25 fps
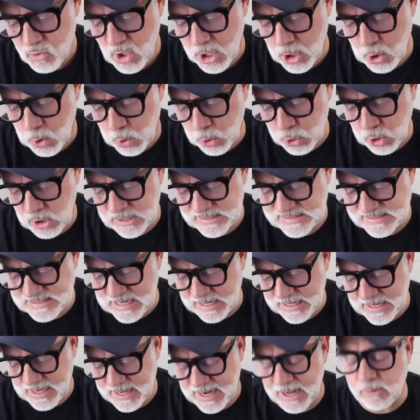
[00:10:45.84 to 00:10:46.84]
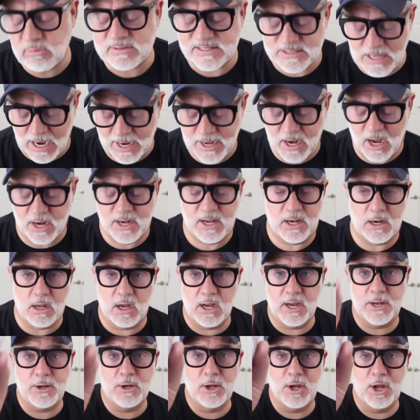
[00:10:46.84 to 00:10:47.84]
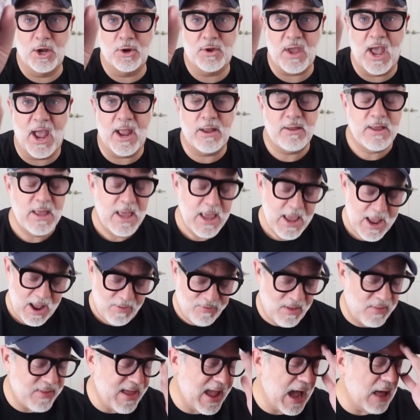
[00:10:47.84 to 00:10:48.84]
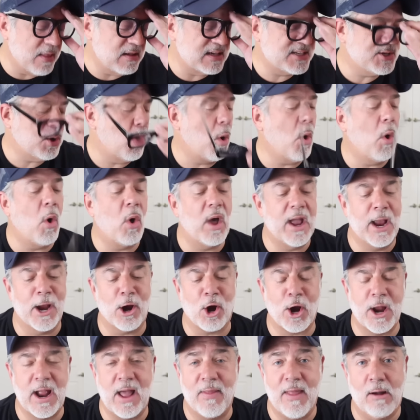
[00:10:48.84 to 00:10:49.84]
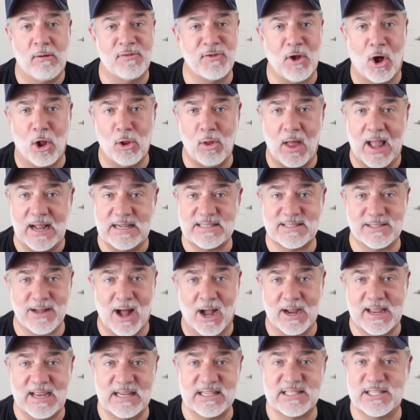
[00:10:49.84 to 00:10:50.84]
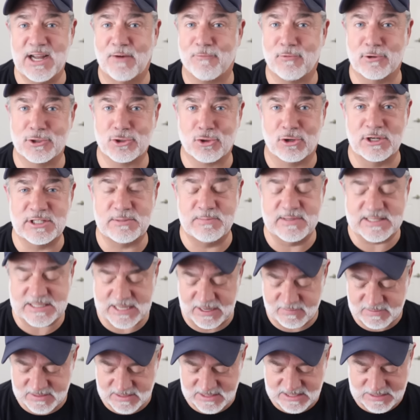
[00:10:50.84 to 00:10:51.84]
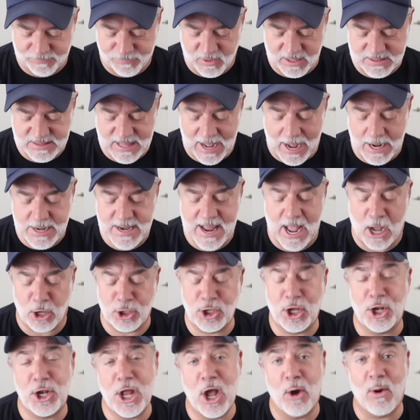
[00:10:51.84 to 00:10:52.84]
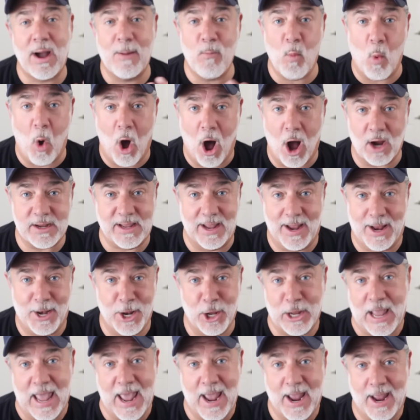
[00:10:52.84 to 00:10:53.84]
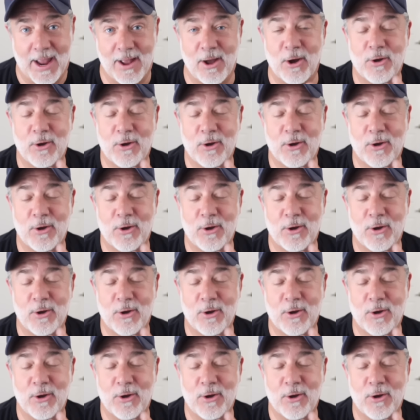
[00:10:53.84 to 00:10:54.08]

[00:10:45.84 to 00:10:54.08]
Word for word: hold on a second. It was nine ninety nine. okay? Then they had this whole area that was all like stocking stuffers, Christmas gifts, and stuff like that. Now, you know I'm walking, okay?